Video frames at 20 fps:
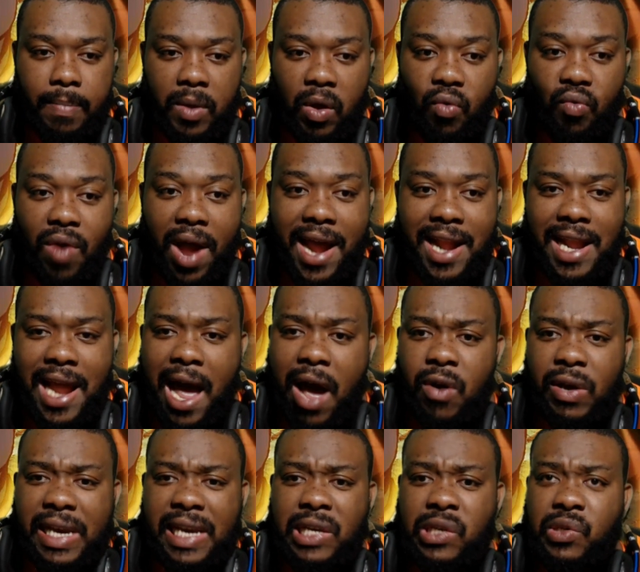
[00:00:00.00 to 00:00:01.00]
Right
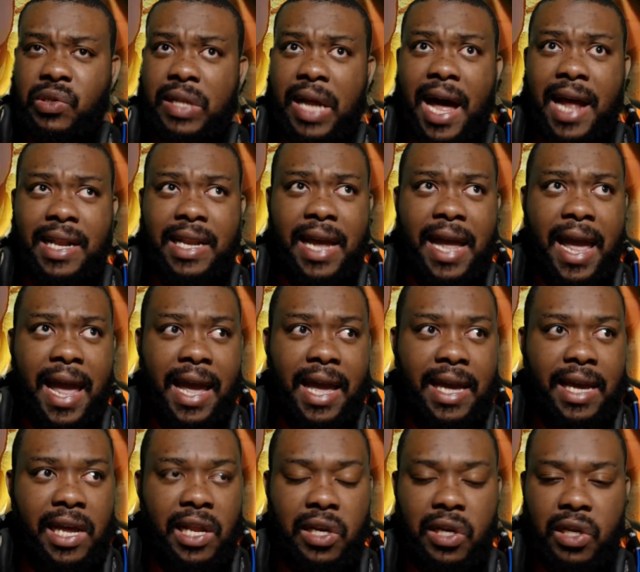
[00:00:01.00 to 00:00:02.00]
now, he's not a
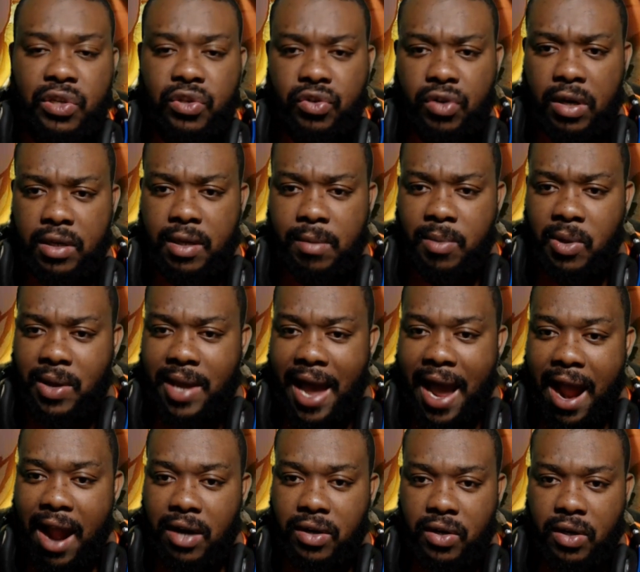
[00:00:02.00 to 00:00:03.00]
indestructible
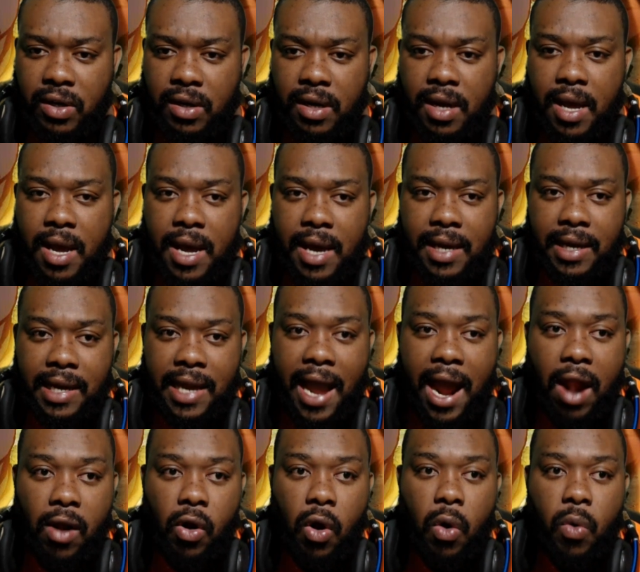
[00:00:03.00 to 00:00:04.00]
character,
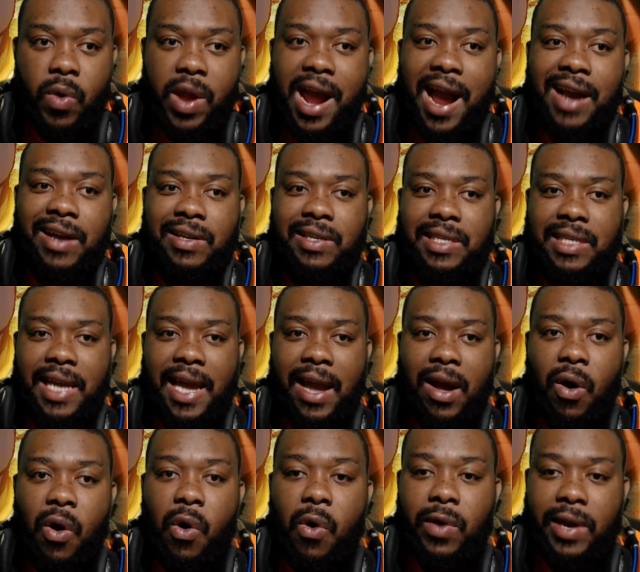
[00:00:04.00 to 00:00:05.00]
Garou, where I could say,
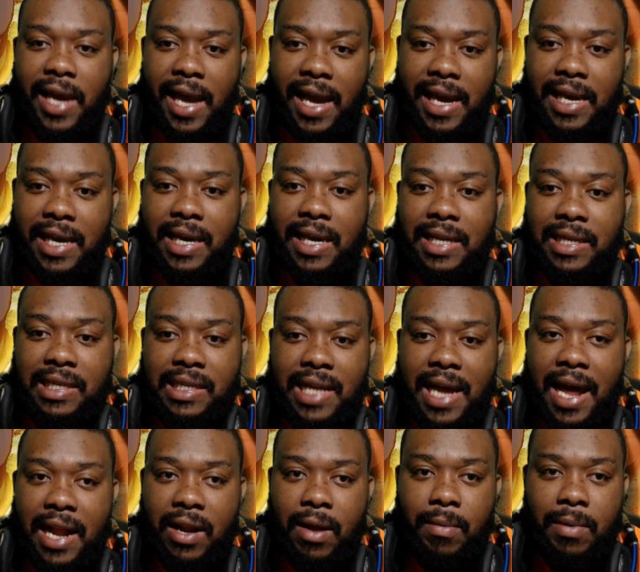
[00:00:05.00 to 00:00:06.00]
okay, he can
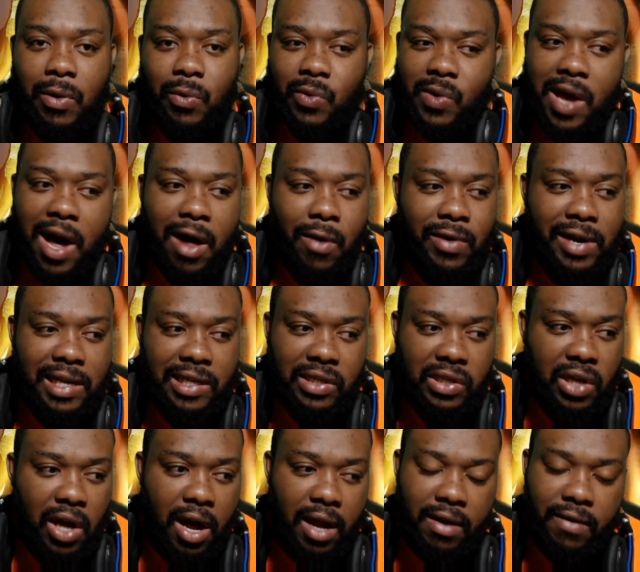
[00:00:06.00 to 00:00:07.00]
stand up. Because we already
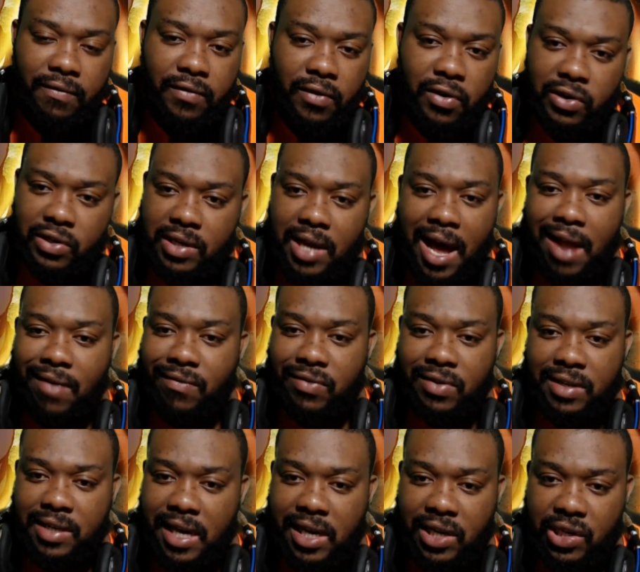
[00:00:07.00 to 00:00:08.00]
saw the first
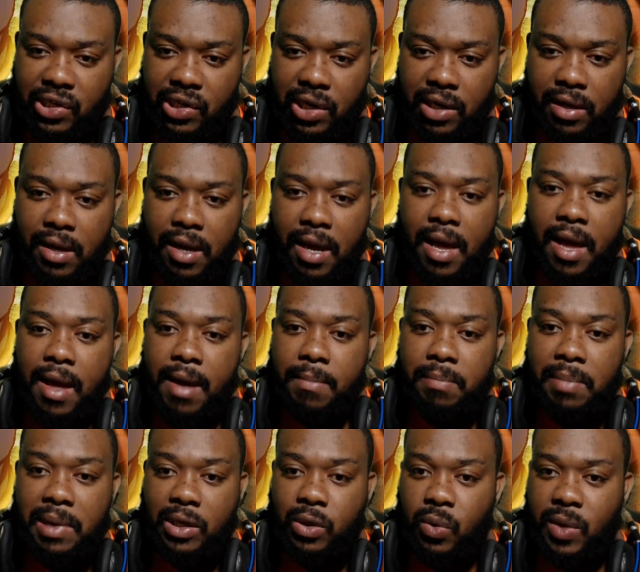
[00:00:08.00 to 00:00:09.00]
confrontation
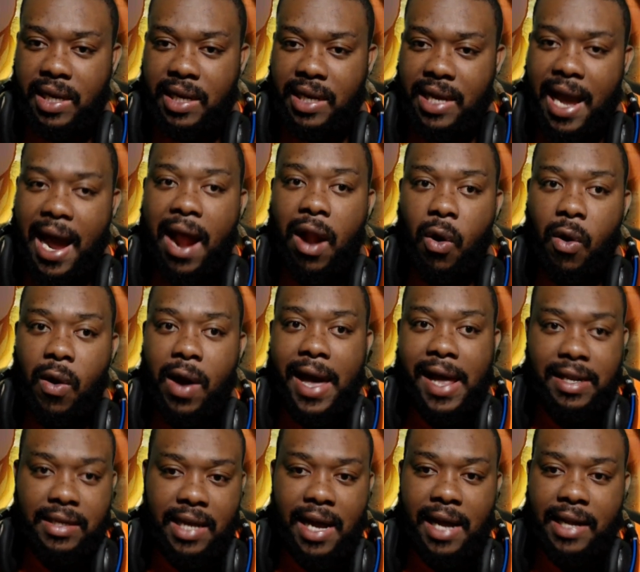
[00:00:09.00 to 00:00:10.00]
between Garou
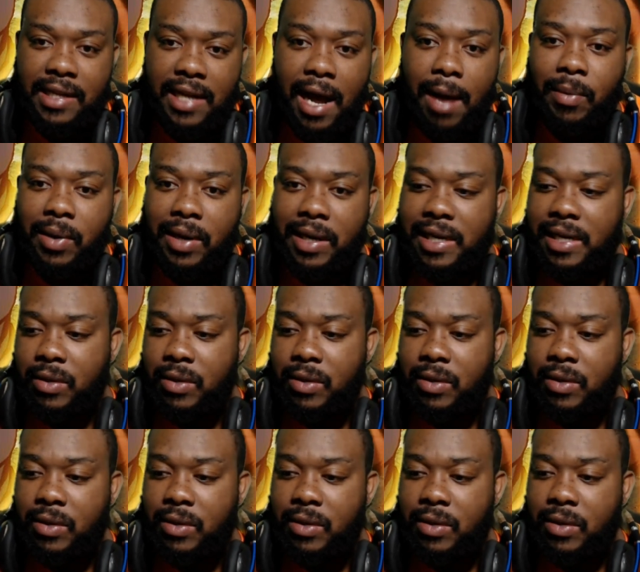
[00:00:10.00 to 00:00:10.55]
and Saitama.